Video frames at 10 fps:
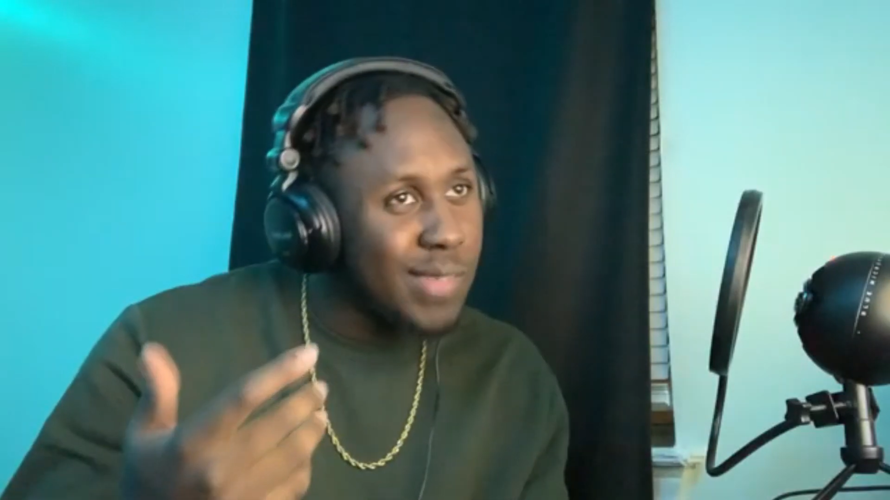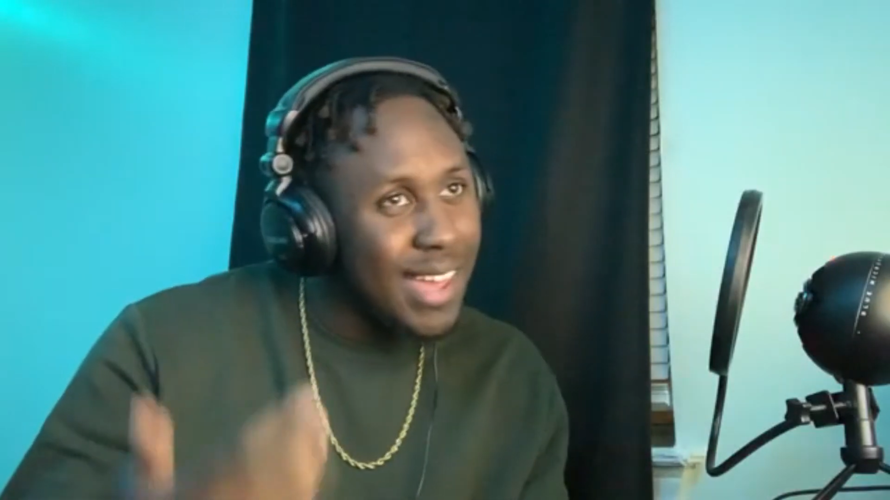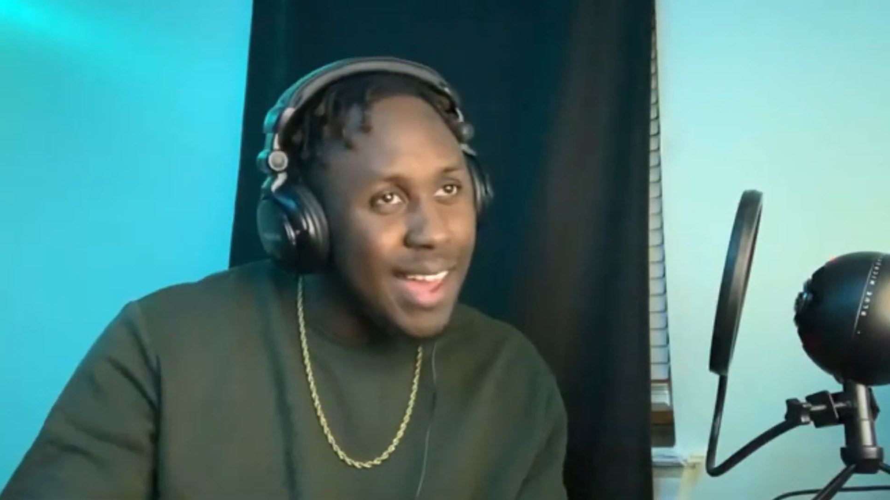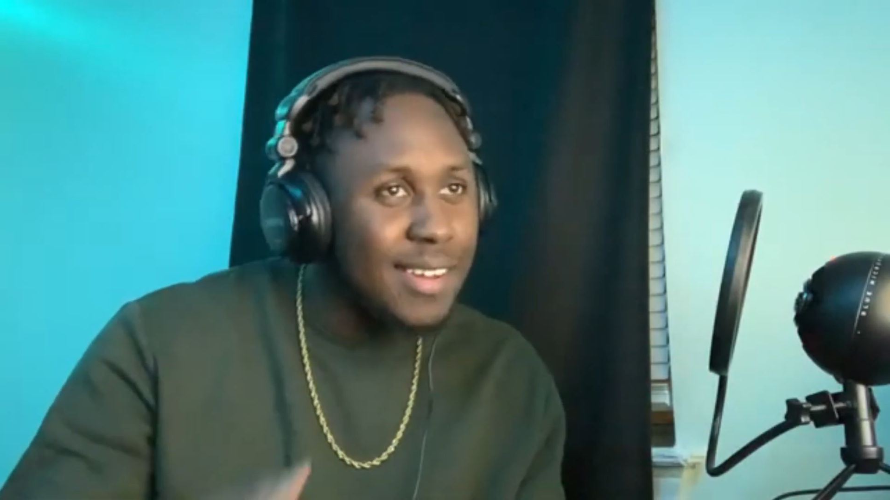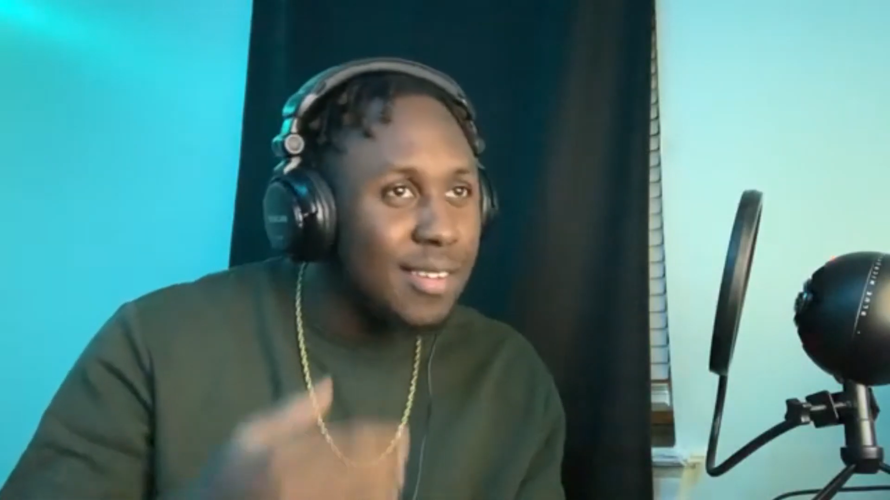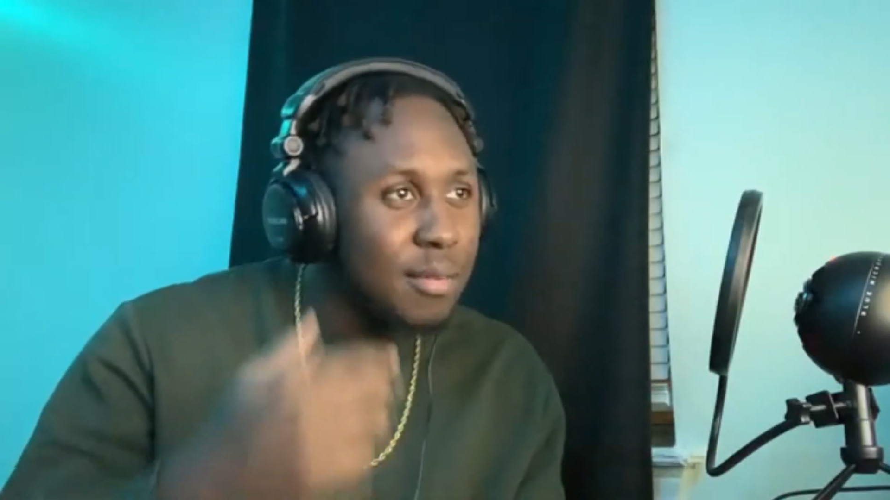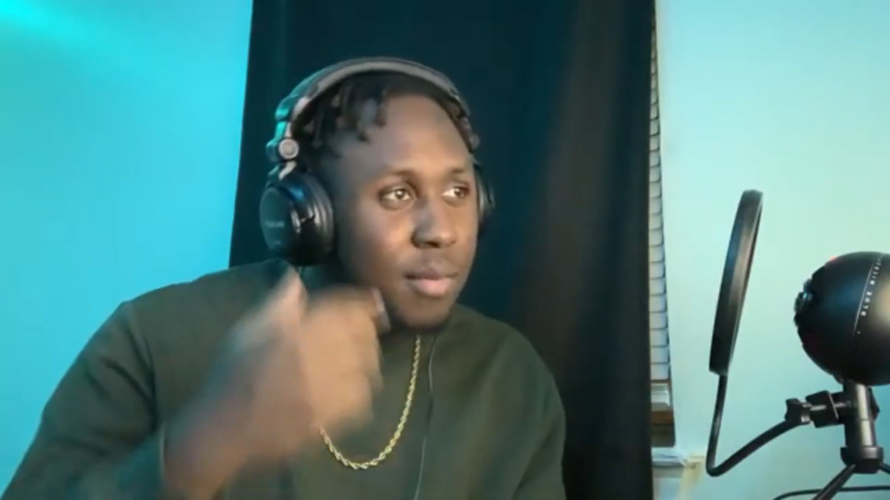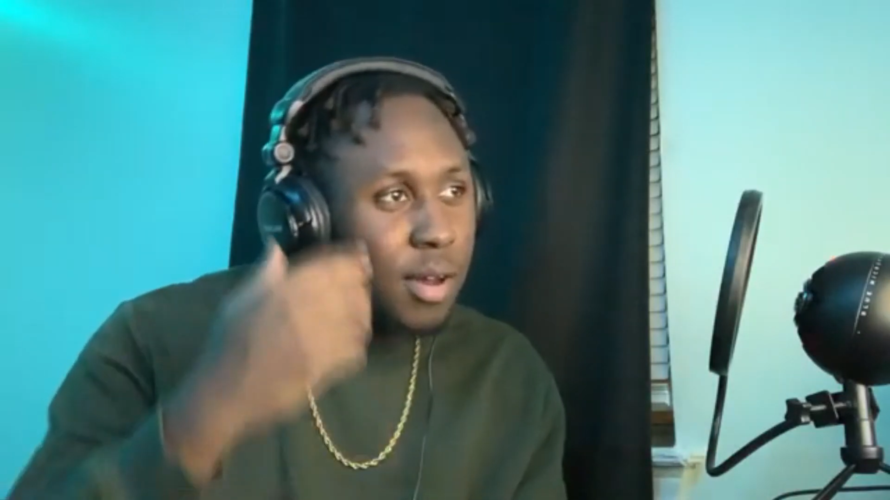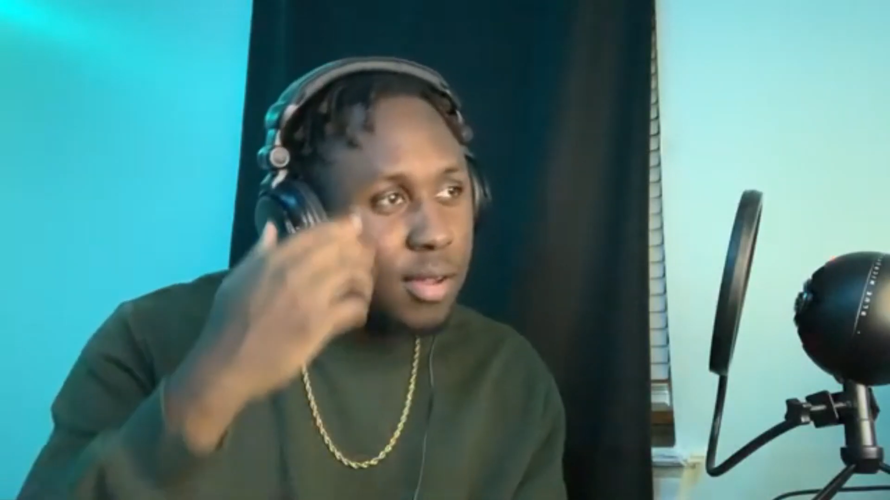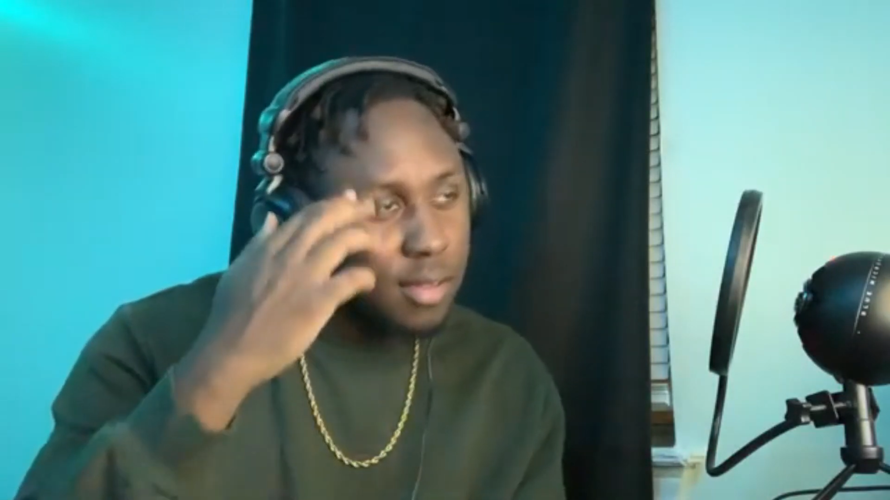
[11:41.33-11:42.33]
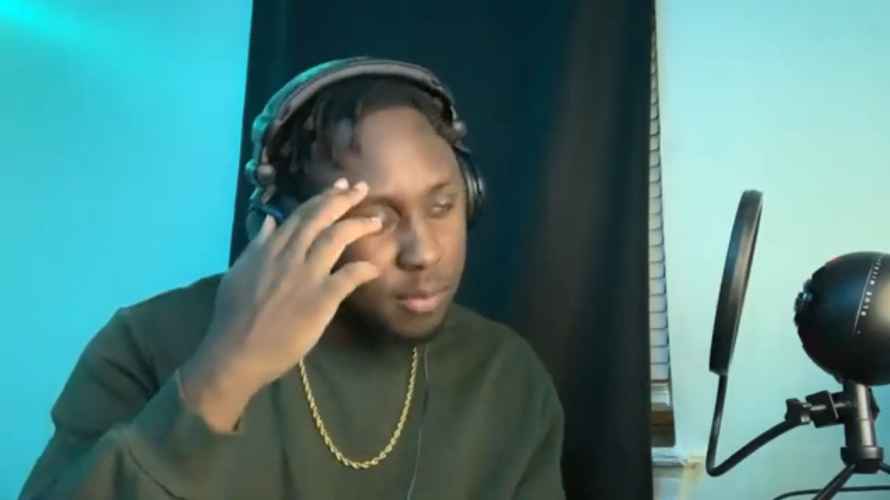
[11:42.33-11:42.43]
the end of the month,